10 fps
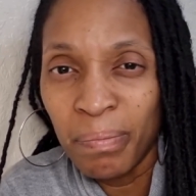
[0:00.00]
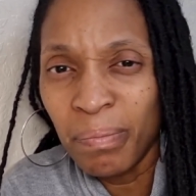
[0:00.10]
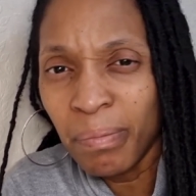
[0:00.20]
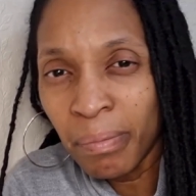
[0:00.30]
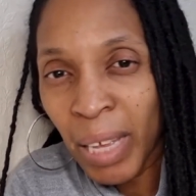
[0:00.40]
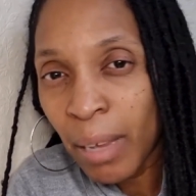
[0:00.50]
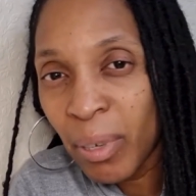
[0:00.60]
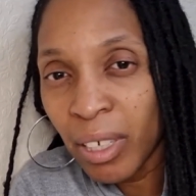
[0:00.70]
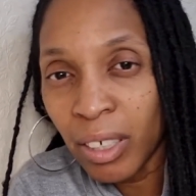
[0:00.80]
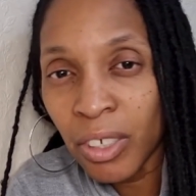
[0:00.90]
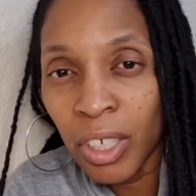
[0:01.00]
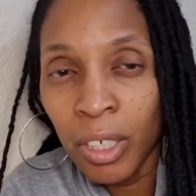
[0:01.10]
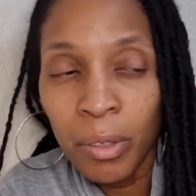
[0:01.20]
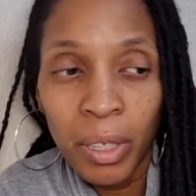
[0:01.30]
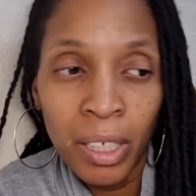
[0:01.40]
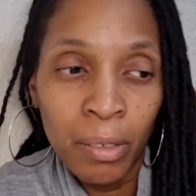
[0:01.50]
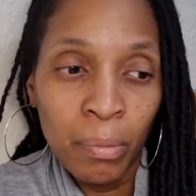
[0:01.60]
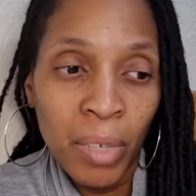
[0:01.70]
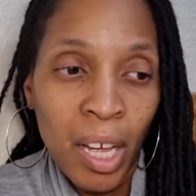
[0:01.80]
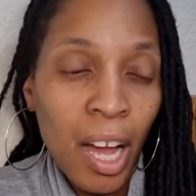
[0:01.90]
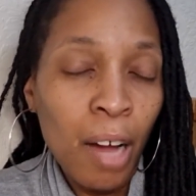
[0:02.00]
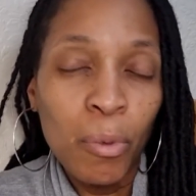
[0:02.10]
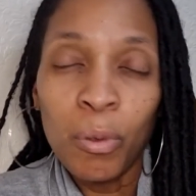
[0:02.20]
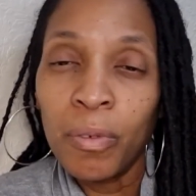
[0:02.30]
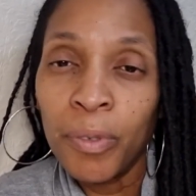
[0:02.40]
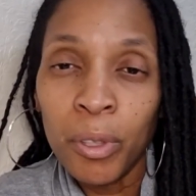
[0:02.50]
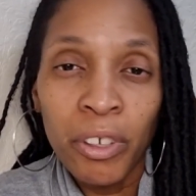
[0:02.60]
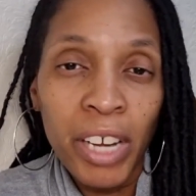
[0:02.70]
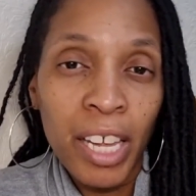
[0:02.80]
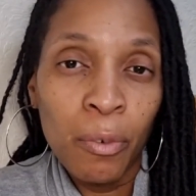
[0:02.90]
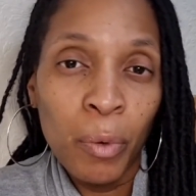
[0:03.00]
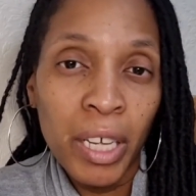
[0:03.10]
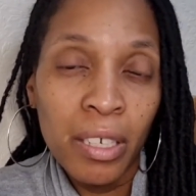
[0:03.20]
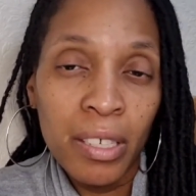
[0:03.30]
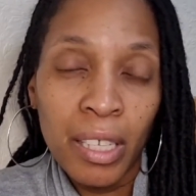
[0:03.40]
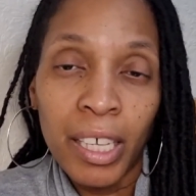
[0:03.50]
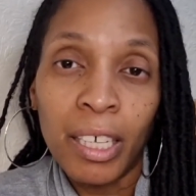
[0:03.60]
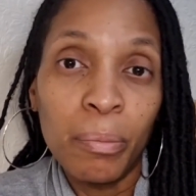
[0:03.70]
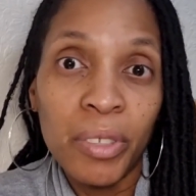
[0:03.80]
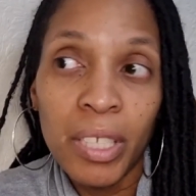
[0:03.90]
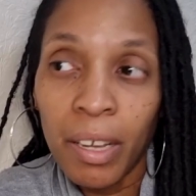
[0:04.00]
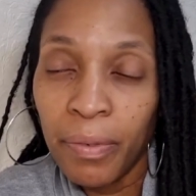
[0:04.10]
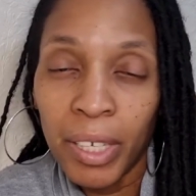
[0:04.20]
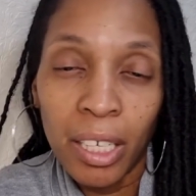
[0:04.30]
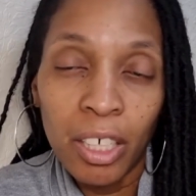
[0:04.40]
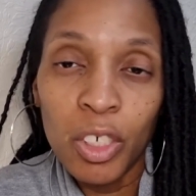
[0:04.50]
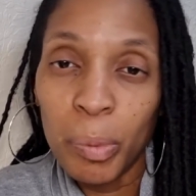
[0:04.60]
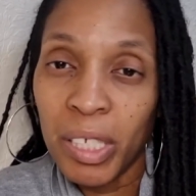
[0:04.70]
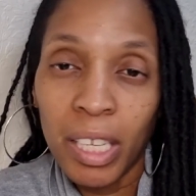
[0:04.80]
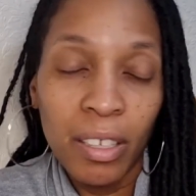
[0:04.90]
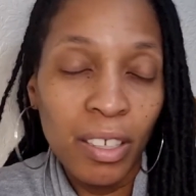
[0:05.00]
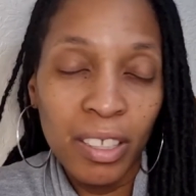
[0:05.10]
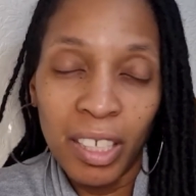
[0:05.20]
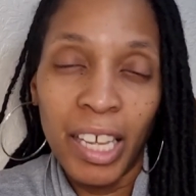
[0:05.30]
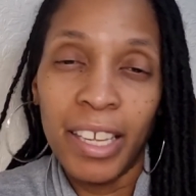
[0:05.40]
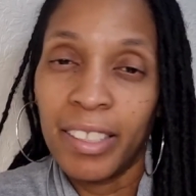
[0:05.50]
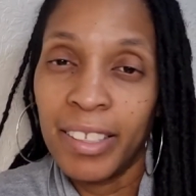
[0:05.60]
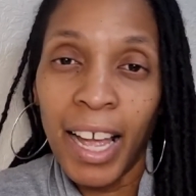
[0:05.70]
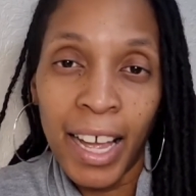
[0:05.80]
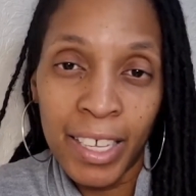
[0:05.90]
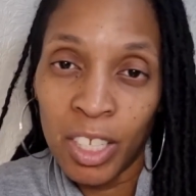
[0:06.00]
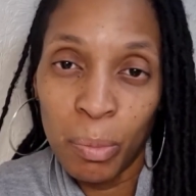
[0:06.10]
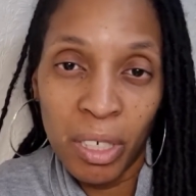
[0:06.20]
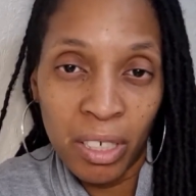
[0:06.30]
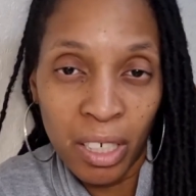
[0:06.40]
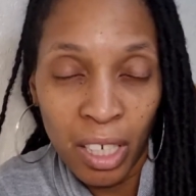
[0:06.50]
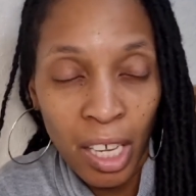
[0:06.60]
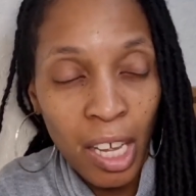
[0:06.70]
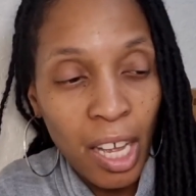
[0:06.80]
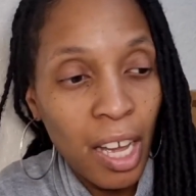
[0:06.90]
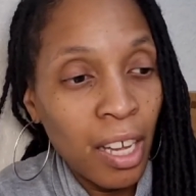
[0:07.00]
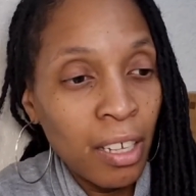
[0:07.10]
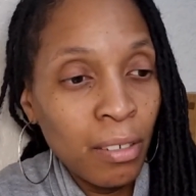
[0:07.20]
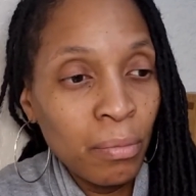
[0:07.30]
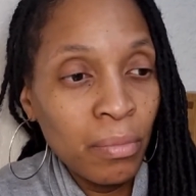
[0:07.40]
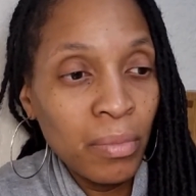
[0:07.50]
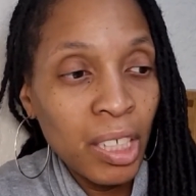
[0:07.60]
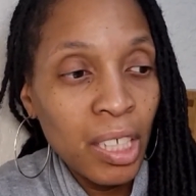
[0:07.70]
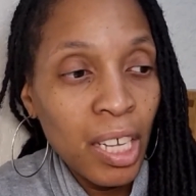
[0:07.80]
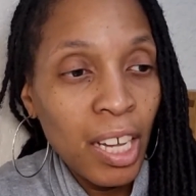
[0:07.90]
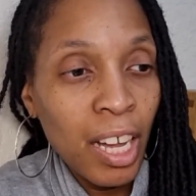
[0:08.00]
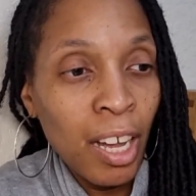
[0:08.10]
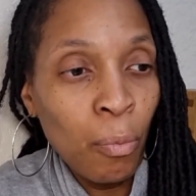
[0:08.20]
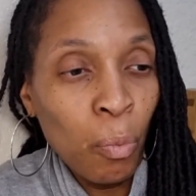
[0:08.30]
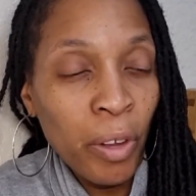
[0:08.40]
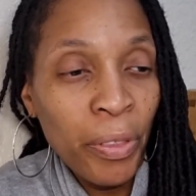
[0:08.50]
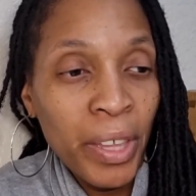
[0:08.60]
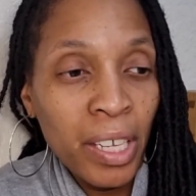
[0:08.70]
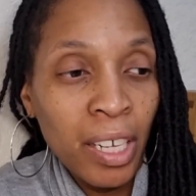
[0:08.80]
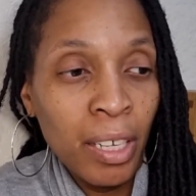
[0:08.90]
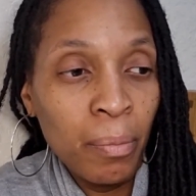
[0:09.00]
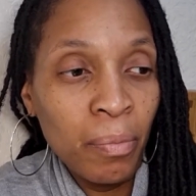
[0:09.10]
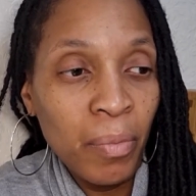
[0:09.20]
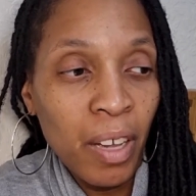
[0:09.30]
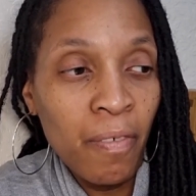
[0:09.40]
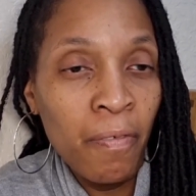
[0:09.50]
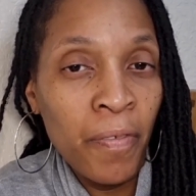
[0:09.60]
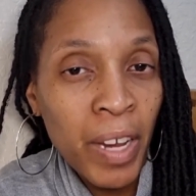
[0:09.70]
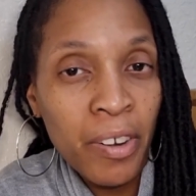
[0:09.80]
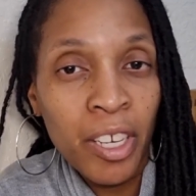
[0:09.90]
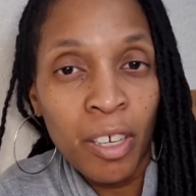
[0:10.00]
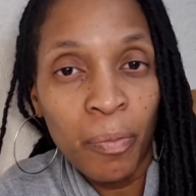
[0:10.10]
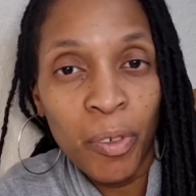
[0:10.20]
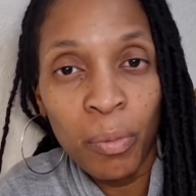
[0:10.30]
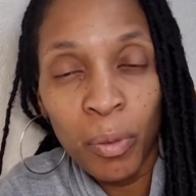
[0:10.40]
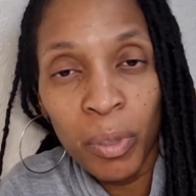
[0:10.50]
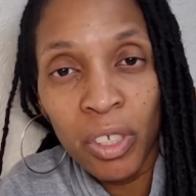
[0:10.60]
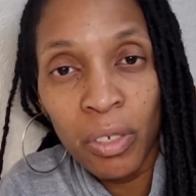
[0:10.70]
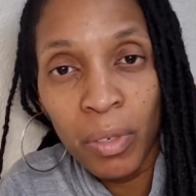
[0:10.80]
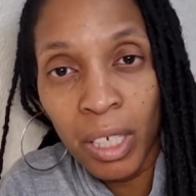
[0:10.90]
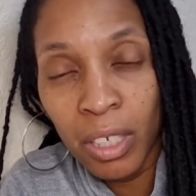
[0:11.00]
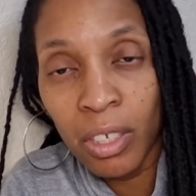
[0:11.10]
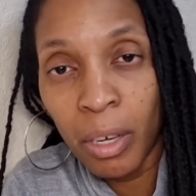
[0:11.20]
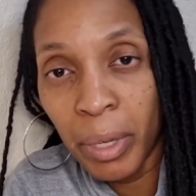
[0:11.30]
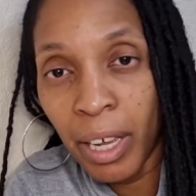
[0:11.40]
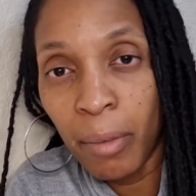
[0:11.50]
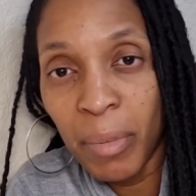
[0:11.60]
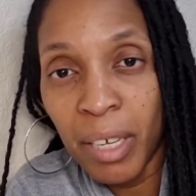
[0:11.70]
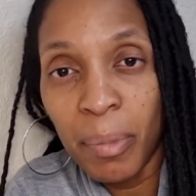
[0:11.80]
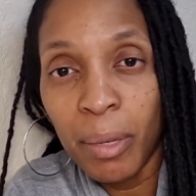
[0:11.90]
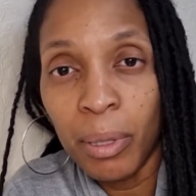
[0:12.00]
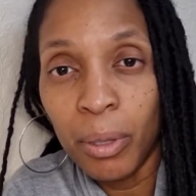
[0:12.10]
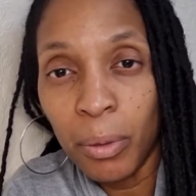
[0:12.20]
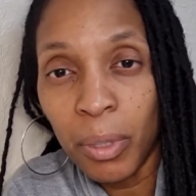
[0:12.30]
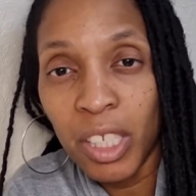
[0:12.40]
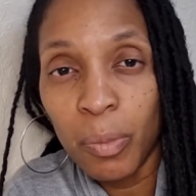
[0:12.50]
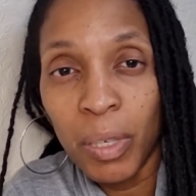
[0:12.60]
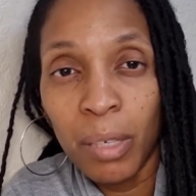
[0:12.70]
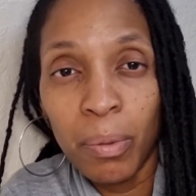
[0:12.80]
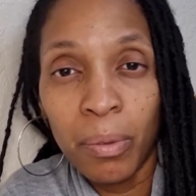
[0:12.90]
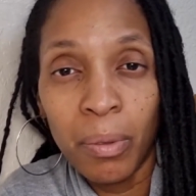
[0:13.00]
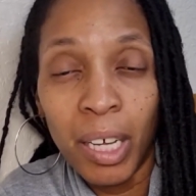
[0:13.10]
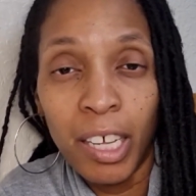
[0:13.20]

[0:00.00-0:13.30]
maybe not so. I'm all for creating awareness. Like, I'm definitely 100% like that has to be done. And one thing I am very comfortable with doing is going out and meeting people and talking to people.